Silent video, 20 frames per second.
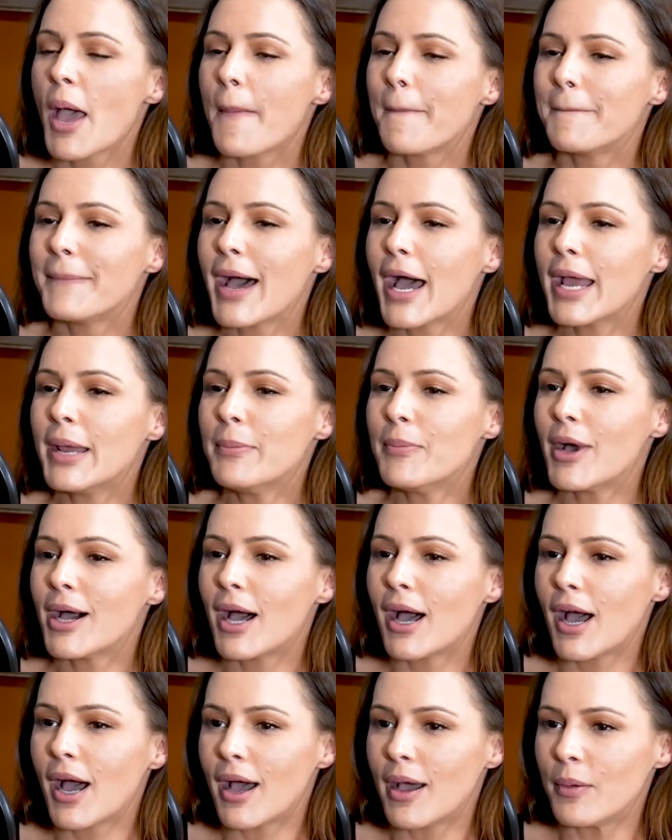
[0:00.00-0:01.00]
My
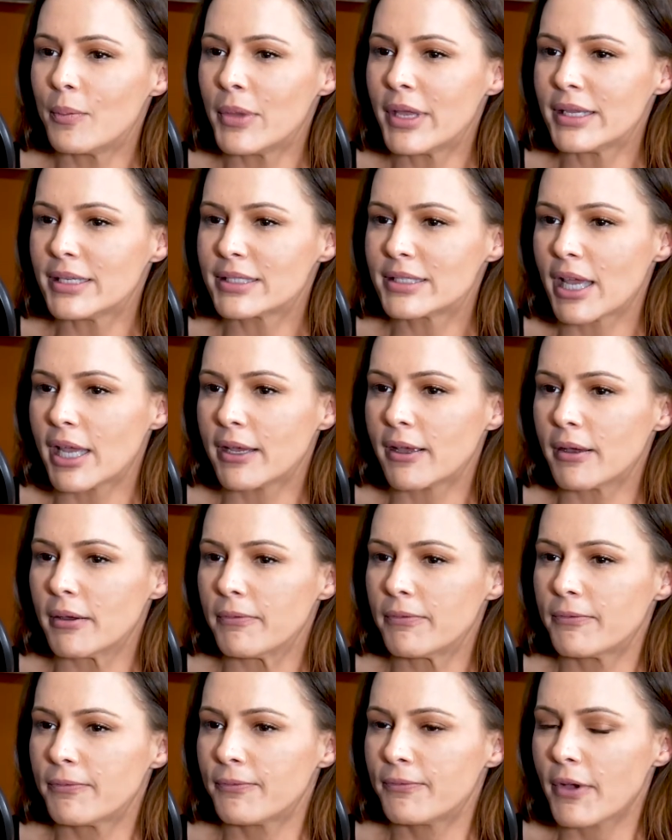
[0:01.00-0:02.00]
mom is like a
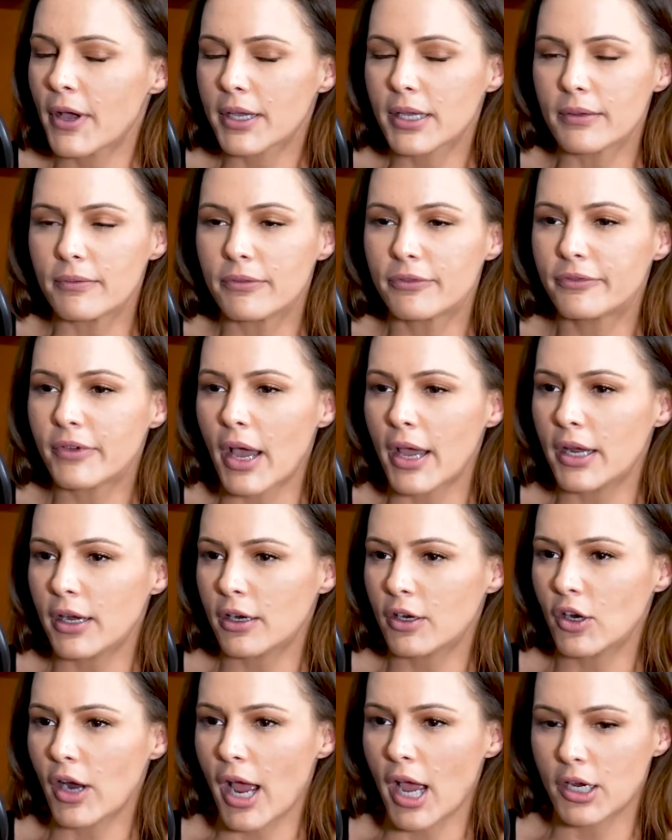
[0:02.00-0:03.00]
fucking
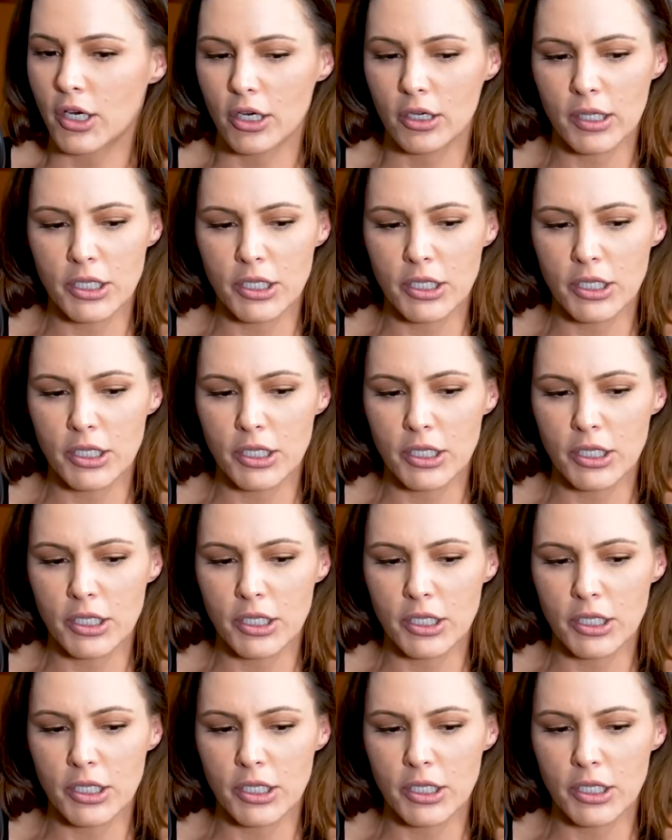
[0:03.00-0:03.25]
firecracker.